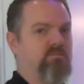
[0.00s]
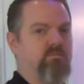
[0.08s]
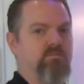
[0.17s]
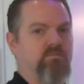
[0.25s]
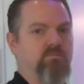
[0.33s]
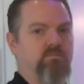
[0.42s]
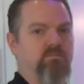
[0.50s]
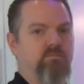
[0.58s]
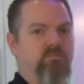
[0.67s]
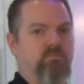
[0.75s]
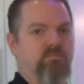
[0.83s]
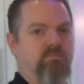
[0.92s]

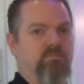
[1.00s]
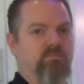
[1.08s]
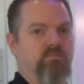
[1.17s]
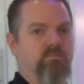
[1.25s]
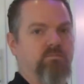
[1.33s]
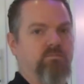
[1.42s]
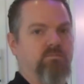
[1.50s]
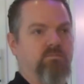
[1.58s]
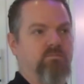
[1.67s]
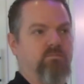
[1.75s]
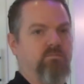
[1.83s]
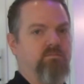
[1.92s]
[no speech]